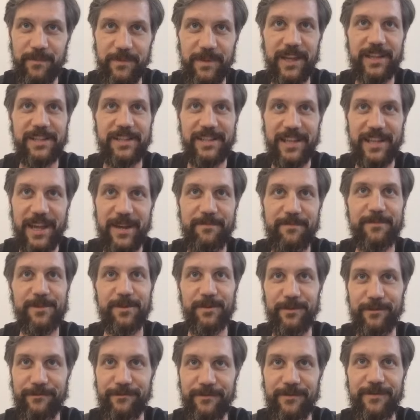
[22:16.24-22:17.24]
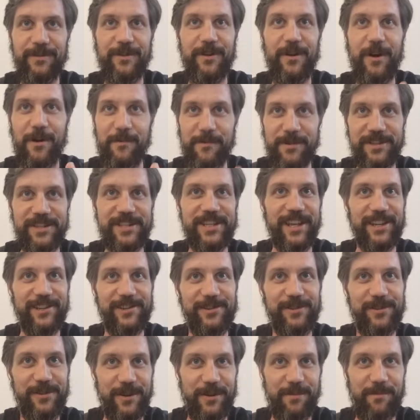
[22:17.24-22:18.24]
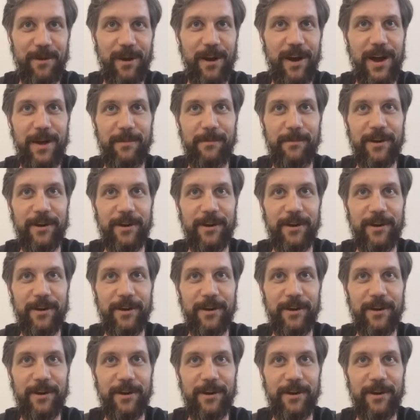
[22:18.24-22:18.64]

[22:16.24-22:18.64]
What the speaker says: that same sort of common sense should apply,